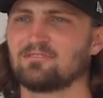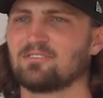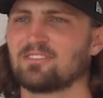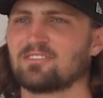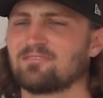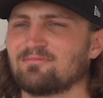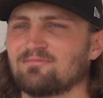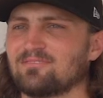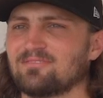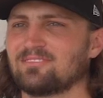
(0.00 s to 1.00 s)
Just
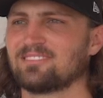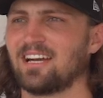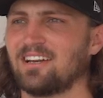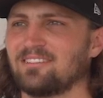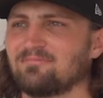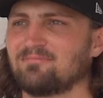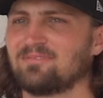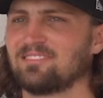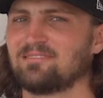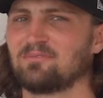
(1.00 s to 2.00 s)
kind
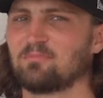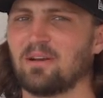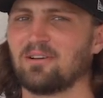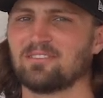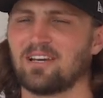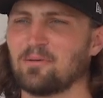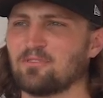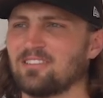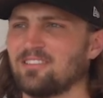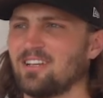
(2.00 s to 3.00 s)
of sparing time
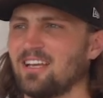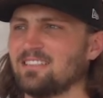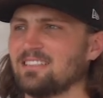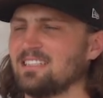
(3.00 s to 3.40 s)
with the internet.